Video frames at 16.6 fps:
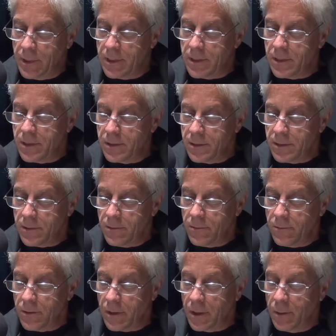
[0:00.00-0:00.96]
this is
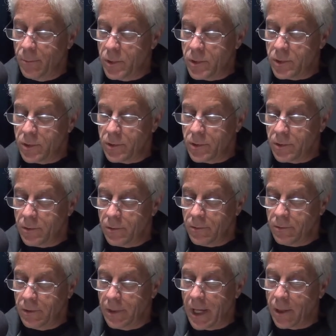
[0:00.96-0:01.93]
the commission's
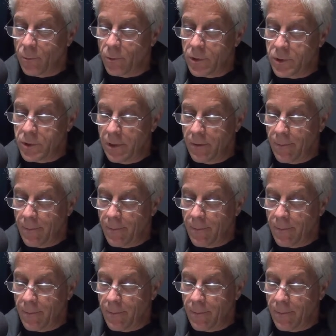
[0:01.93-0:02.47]
language,